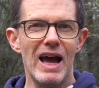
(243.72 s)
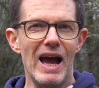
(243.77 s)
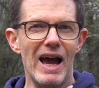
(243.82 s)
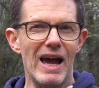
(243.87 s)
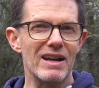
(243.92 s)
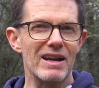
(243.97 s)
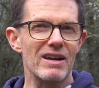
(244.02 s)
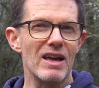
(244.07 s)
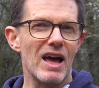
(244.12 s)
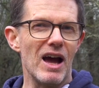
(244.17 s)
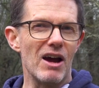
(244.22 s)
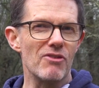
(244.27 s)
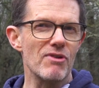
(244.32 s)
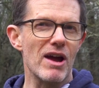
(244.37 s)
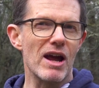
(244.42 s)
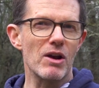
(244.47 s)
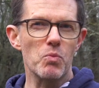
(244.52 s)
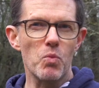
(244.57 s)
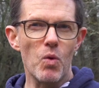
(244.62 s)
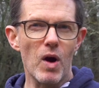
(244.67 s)
and
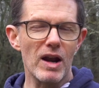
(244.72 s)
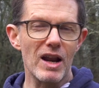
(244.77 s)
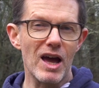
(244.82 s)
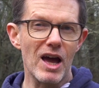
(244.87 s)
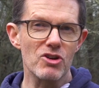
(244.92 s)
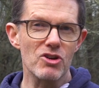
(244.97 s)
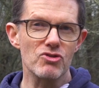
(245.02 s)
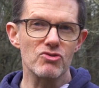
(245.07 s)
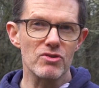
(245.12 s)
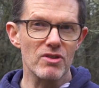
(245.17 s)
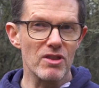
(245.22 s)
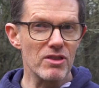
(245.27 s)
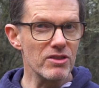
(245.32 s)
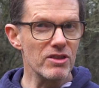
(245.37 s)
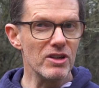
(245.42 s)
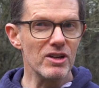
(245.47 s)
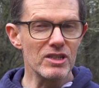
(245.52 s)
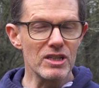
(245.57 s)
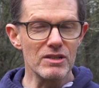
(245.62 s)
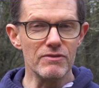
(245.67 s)
around
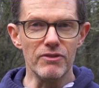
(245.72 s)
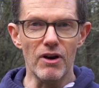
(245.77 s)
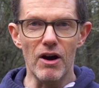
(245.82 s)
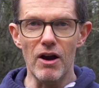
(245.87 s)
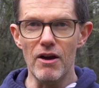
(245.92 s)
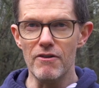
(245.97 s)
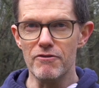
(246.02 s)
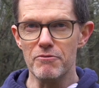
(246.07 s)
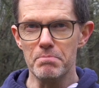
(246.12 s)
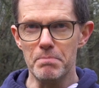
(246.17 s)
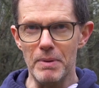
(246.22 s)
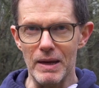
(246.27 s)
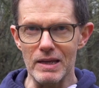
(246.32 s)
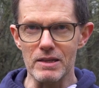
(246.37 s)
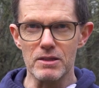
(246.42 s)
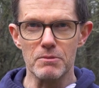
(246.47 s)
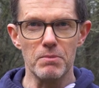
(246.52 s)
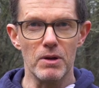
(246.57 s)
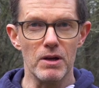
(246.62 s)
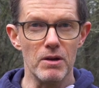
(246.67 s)
135
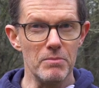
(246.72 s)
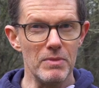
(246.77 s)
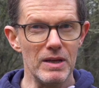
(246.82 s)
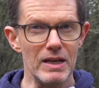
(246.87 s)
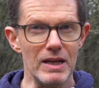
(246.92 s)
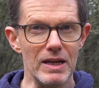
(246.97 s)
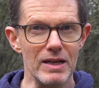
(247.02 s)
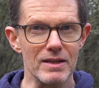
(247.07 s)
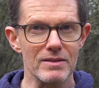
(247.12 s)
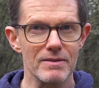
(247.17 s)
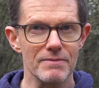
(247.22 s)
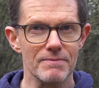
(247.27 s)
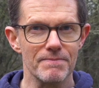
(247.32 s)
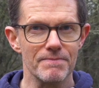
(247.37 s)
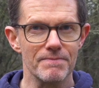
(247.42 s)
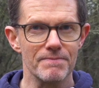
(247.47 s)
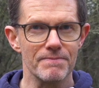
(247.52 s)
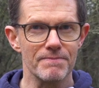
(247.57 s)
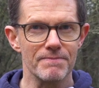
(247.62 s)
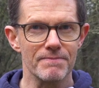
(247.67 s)
beats per minute.
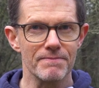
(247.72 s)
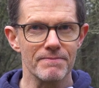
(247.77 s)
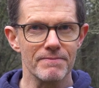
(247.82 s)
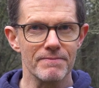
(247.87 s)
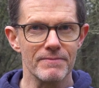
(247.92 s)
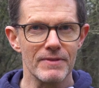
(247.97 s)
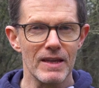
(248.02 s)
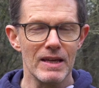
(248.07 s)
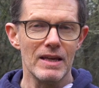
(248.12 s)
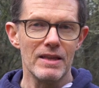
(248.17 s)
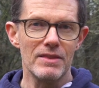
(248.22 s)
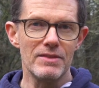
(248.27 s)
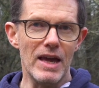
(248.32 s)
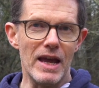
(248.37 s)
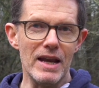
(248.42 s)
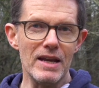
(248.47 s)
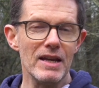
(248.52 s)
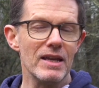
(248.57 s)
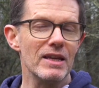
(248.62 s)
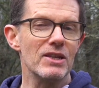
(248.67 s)

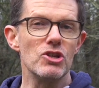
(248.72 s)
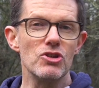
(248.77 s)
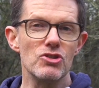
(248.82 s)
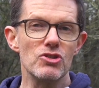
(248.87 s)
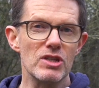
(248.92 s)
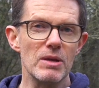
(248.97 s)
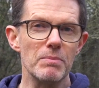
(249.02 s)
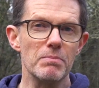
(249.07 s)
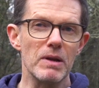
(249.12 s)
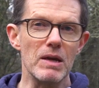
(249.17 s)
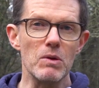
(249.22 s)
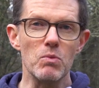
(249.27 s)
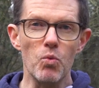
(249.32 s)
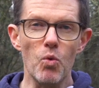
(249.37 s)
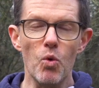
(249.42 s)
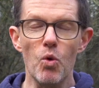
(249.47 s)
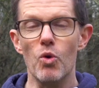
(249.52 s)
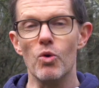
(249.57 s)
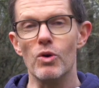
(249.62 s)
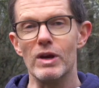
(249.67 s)
Then you simply
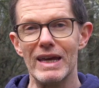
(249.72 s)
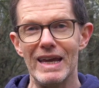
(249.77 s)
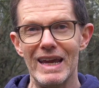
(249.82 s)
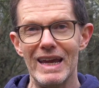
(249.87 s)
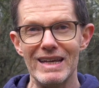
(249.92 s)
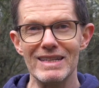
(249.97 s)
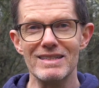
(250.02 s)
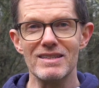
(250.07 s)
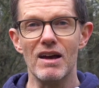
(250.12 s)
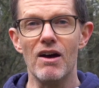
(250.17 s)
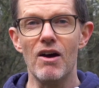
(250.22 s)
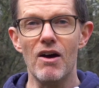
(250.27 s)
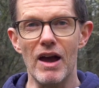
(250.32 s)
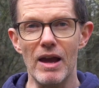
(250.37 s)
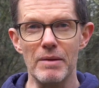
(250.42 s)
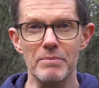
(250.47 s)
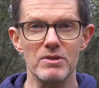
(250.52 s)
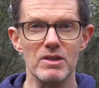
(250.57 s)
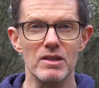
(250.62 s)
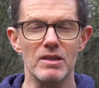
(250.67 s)
walk in
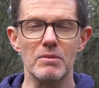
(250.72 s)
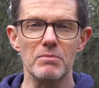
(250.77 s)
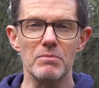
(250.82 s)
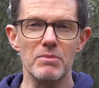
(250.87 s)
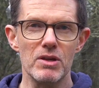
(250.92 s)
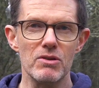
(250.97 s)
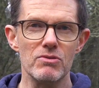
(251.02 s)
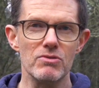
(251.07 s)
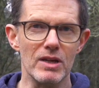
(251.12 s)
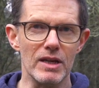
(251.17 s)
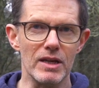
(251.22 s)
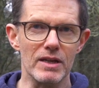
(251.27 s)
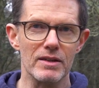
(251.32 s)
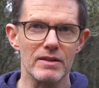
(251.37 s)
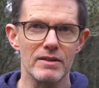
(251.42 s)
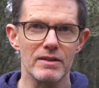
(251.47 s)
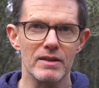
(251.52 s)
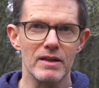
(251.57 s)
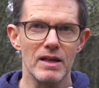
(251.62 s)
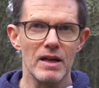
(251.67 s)
time to the music,
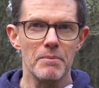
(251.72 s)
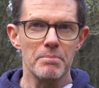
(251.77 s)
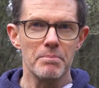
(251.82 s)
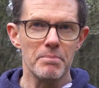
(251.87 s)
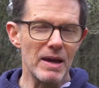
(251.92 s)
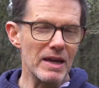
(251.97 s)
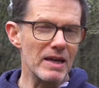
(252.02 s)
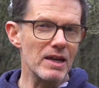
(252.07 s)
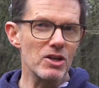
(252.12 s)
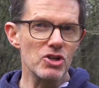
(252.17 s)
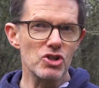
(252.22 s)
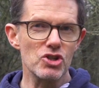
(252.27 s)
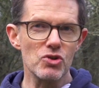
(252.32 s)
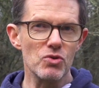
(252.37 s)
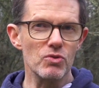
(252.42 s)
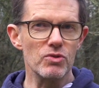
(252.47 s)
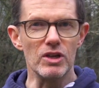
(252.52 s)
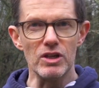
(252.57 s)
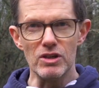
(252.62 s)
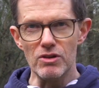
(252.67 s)
making
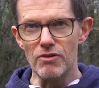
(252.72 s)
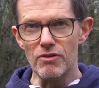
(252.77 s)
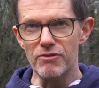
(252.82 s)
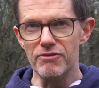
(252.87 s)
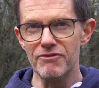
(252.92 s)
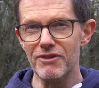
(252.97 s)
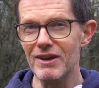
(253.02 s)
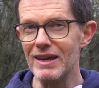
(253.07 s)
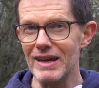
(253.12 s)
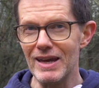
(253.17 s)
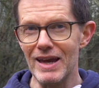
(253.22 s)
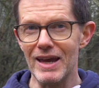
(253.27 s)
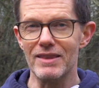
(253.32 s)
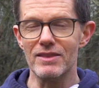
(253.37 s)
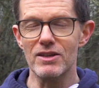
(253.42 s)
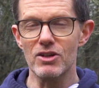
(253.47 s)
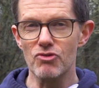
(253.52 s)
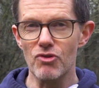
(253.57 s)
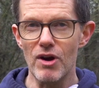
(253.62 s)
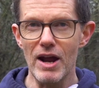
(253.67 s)
sure that your feet hit
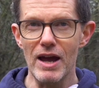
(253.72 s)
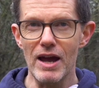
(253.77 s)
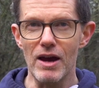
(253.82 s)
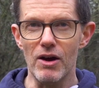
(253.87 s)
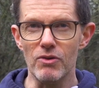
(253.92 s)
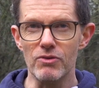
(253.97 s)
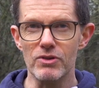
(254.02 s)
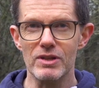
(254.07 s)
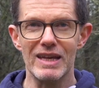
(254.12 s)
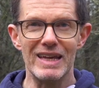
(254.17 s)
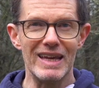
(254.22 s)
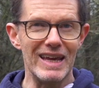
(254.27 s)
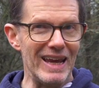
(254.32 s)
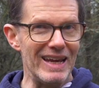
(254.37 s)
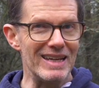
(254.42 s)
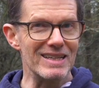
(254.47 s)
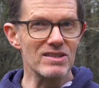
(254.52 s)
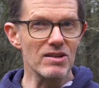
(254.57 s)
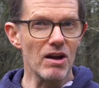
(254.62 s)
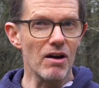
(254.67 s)
the ground
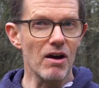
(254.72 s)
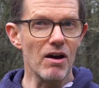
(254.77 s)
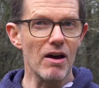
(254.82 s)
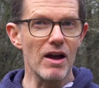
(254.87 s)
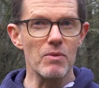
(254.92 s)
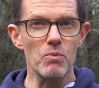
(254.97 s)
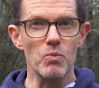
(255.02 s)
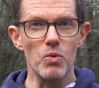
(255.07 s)
in time